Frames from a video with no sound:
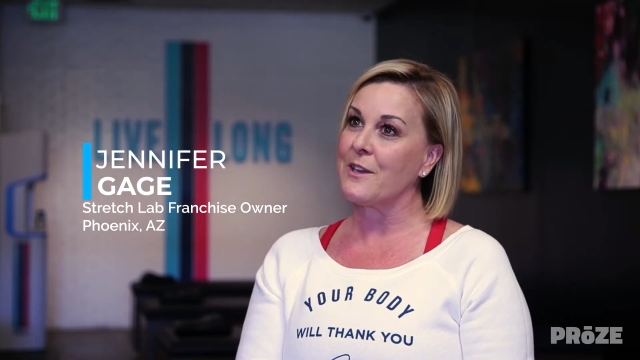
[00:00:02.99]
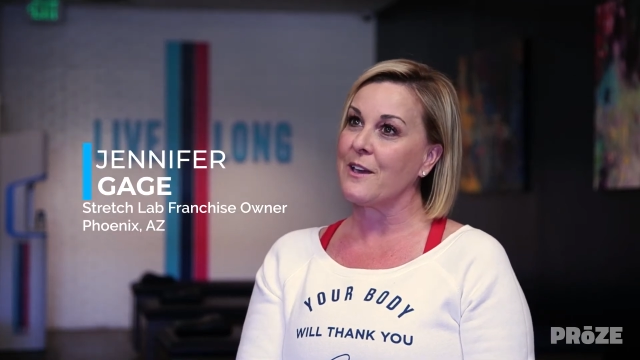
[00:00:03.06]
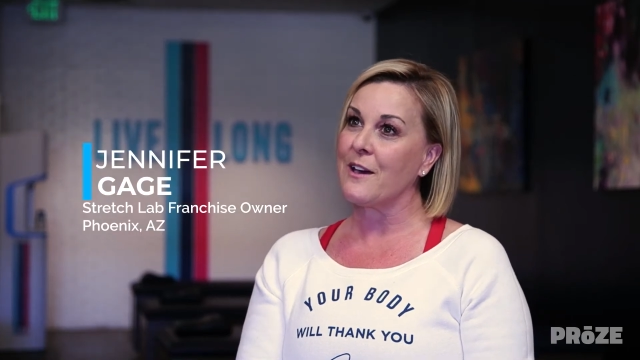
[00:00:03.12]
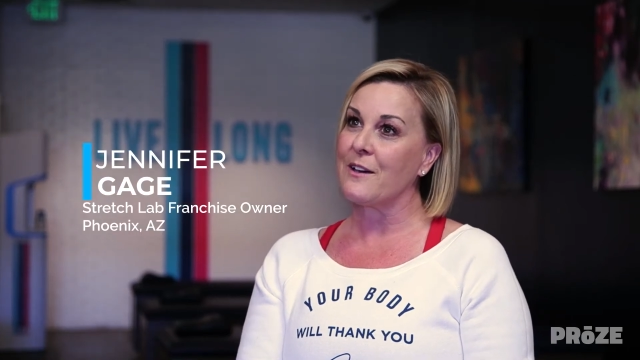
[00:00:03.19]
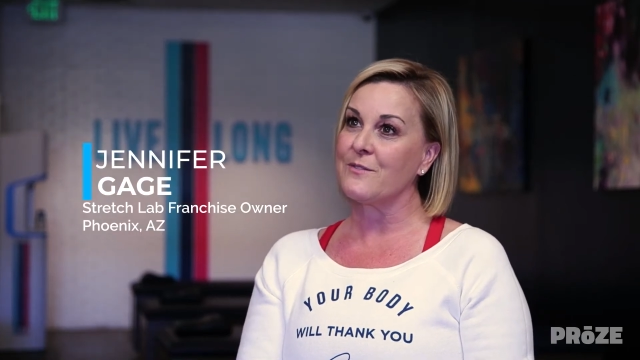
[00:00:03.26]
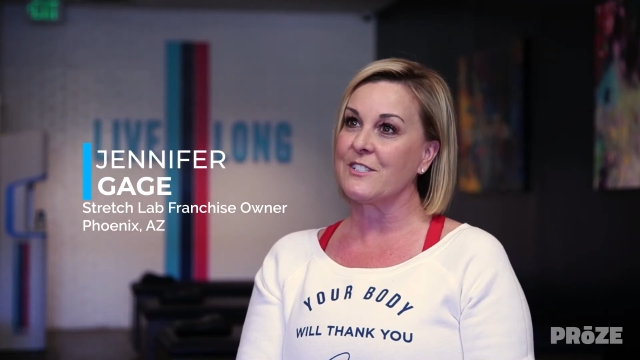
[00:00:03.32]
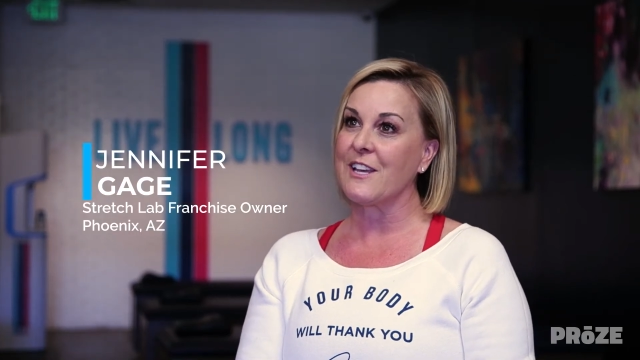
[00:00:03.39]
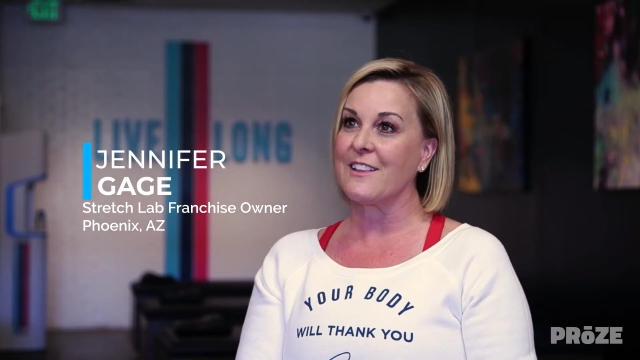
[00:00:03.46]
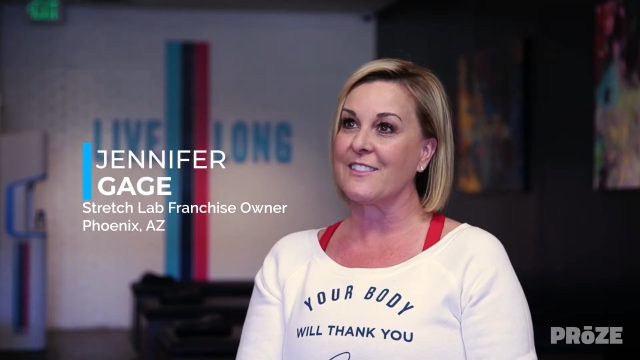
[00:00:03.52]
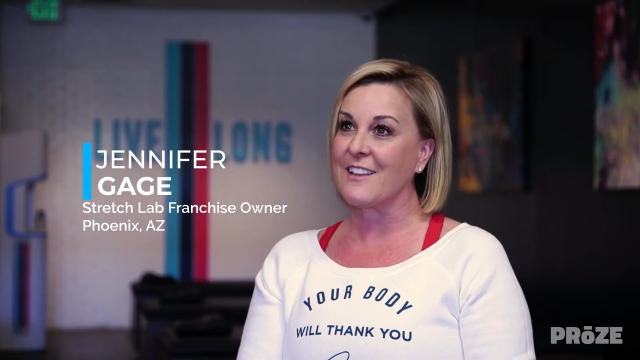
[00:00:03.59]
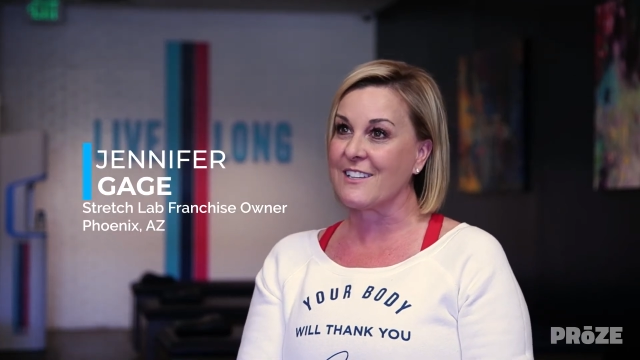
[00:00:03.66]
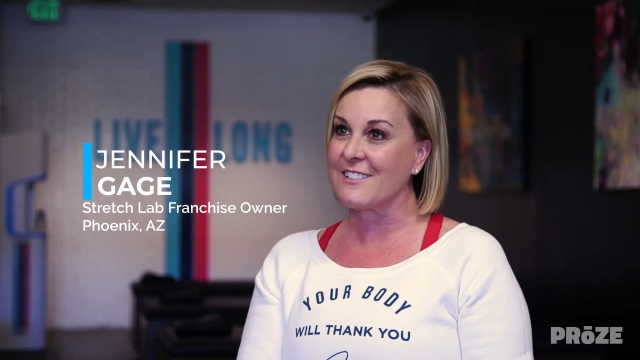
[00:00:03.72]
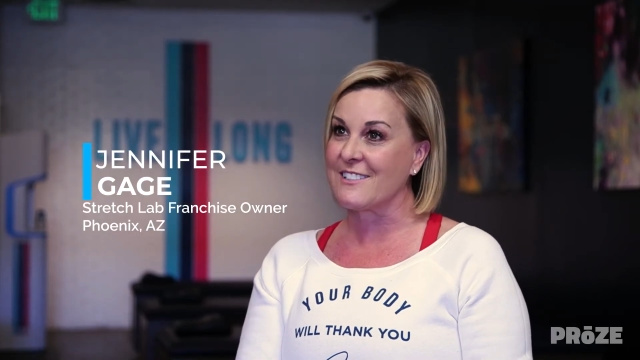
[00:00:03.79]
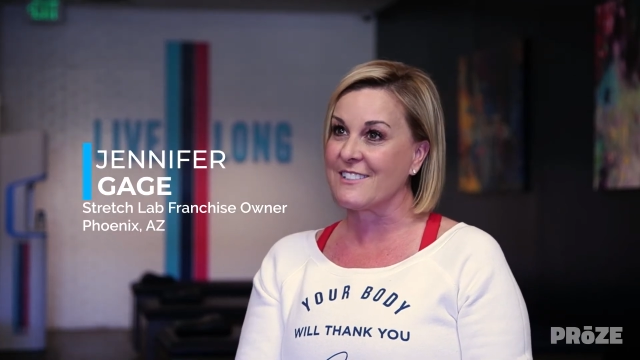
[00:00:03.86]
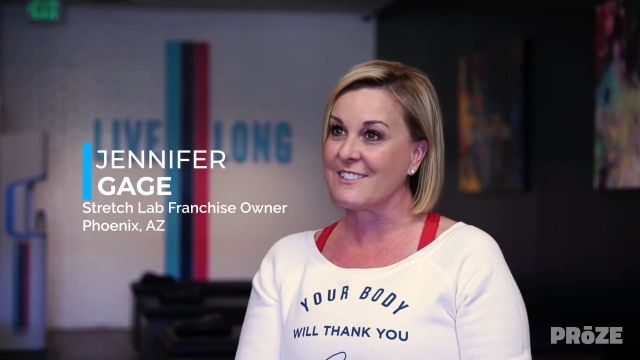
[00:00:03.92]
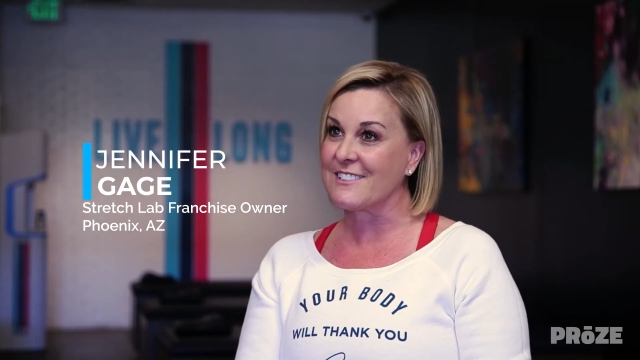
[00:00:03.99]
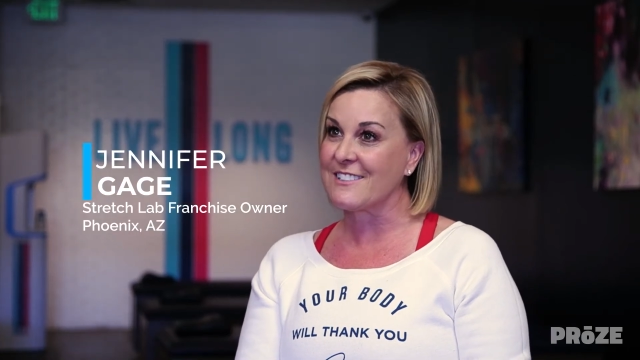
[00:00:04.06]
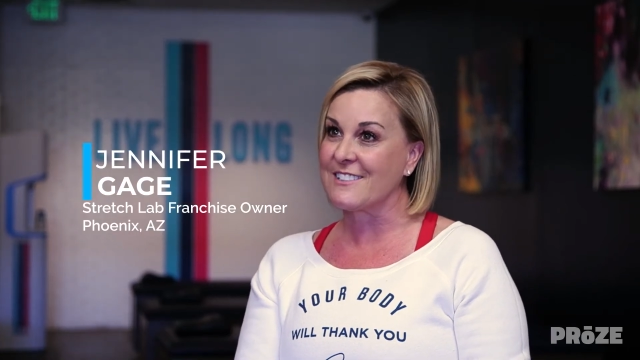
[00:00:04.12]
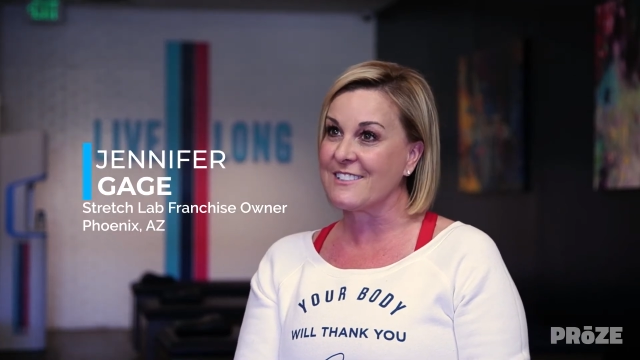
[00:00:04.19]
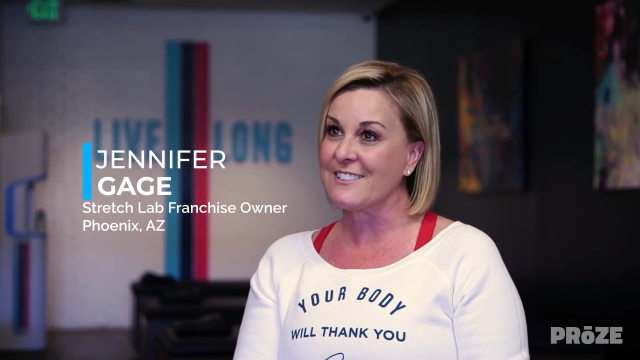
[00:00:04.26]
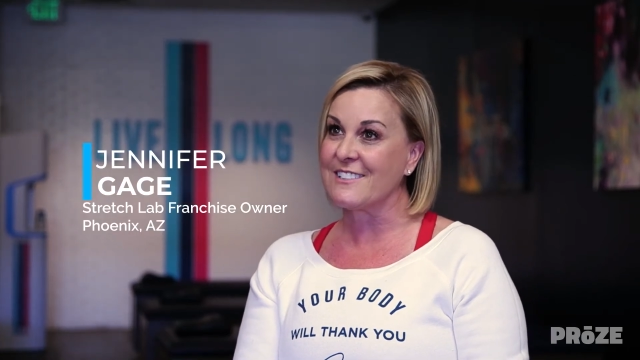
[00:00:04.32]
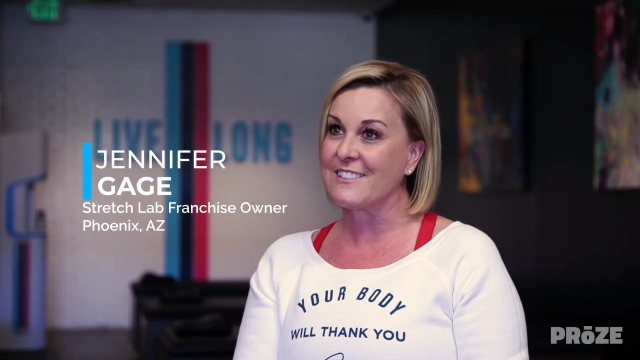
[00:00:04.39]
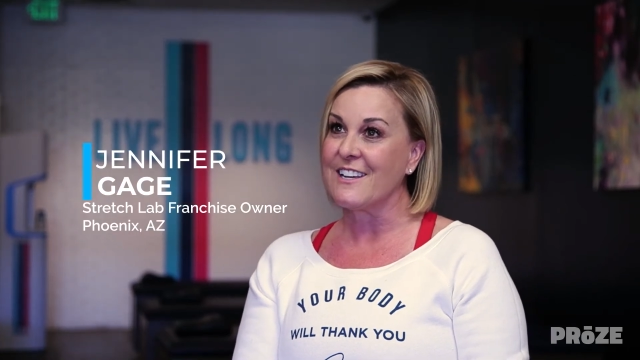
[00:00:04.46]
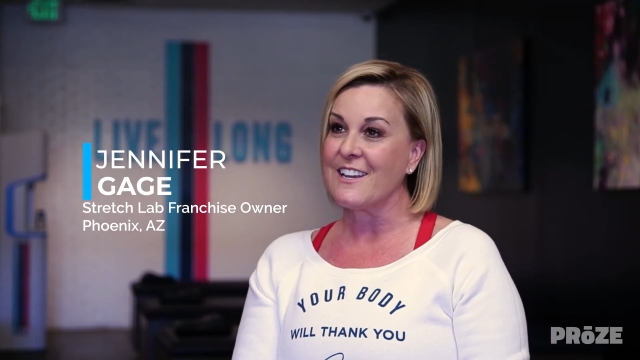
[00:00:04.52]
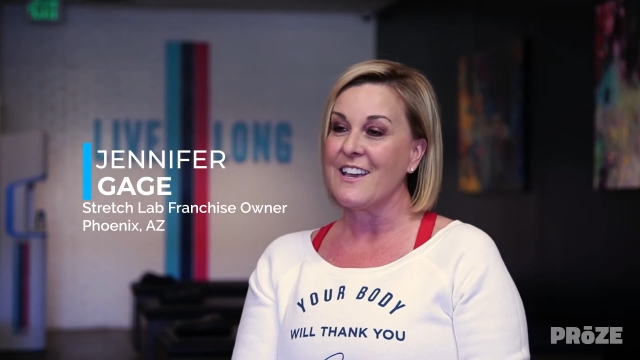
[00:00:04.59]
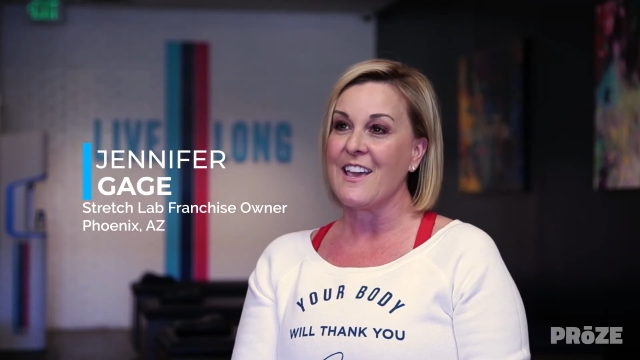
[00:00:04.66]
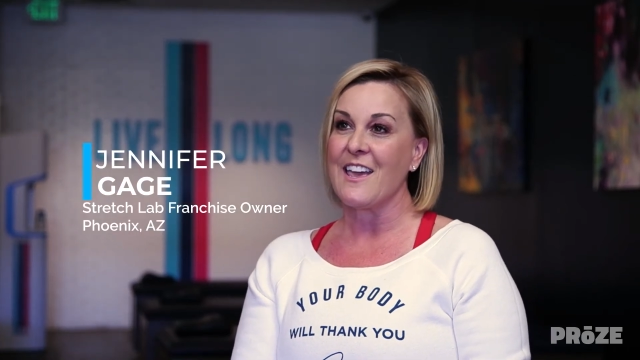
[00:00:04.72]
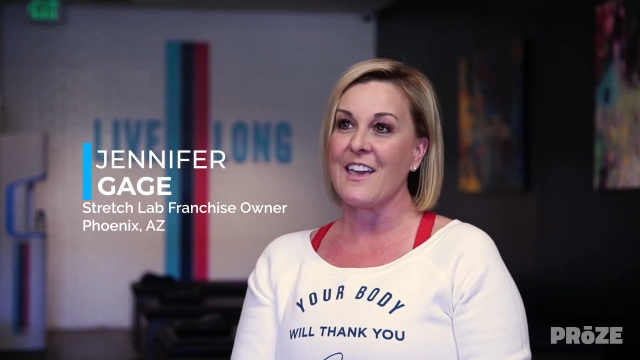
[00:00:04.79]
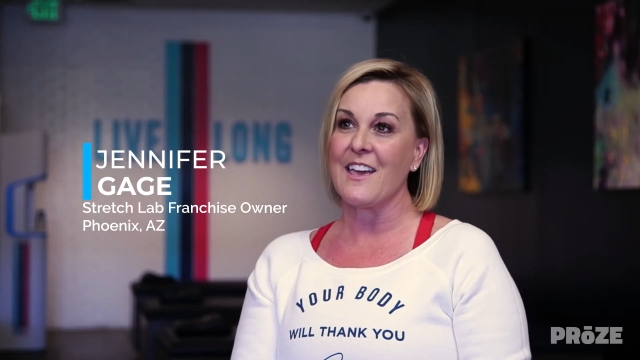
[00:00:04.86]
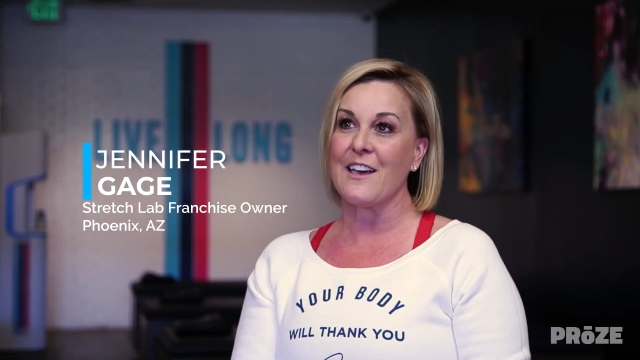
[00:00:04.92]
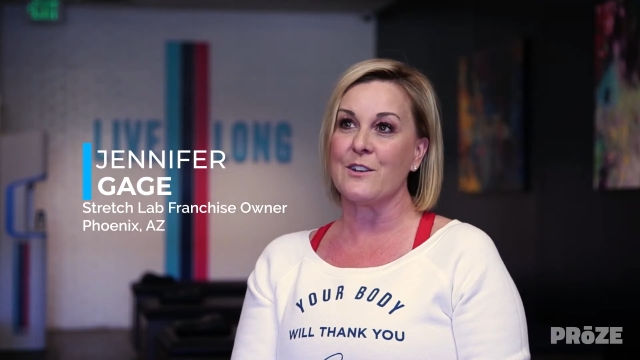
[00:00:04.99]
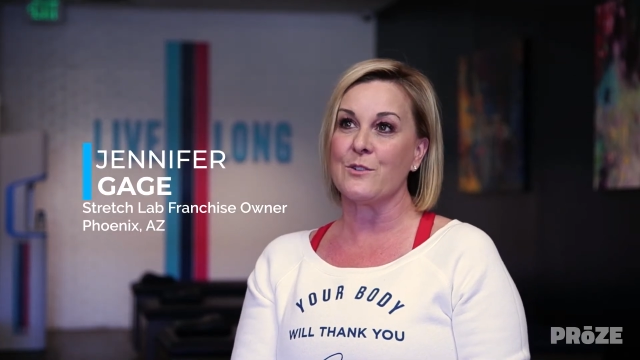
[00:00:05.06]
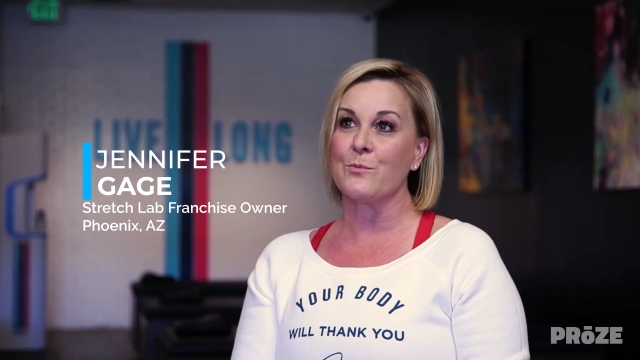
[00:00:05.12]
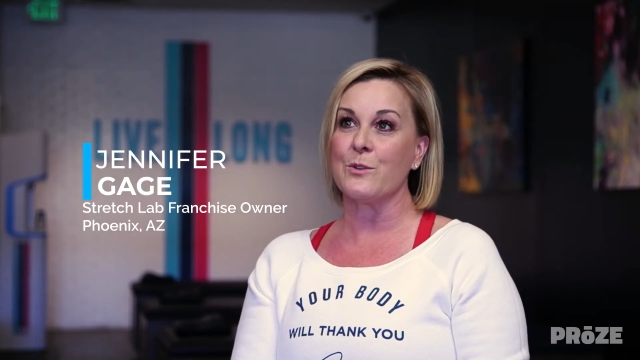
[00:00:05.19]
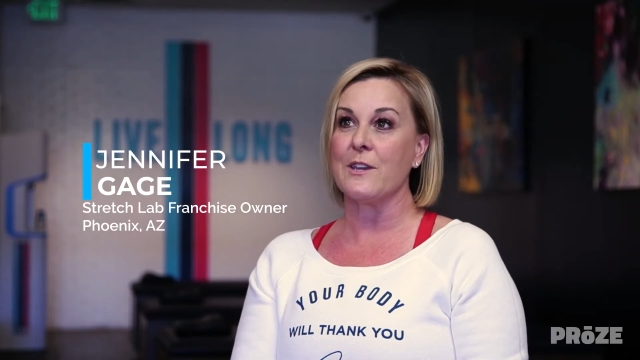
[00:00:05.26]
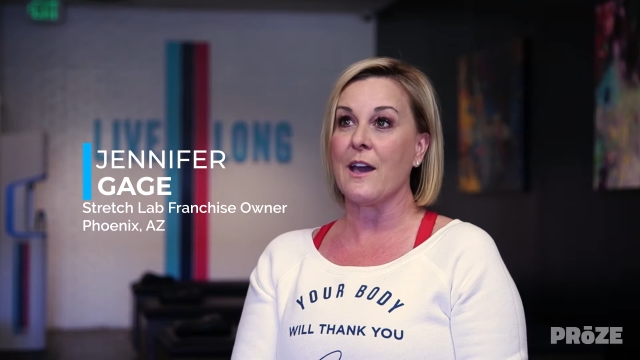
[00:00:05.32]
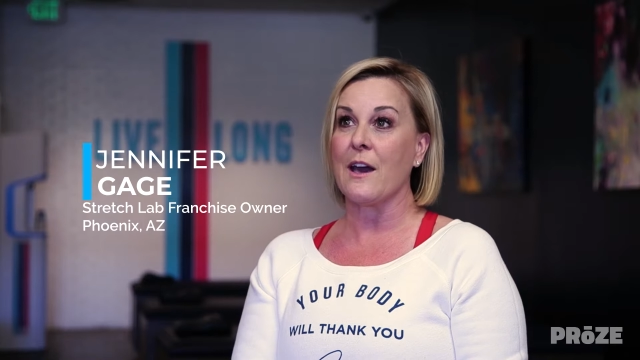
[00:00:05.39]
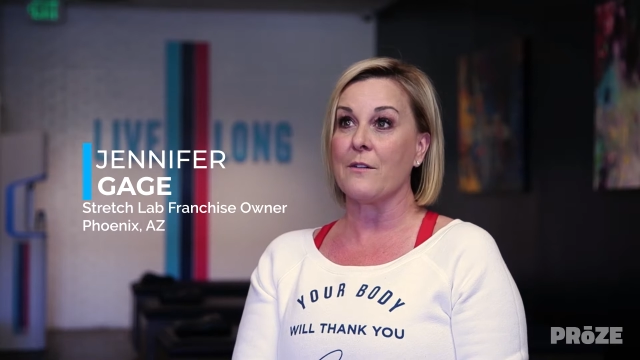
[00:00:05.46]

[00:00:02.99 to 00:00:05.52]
We have 10 licenses and we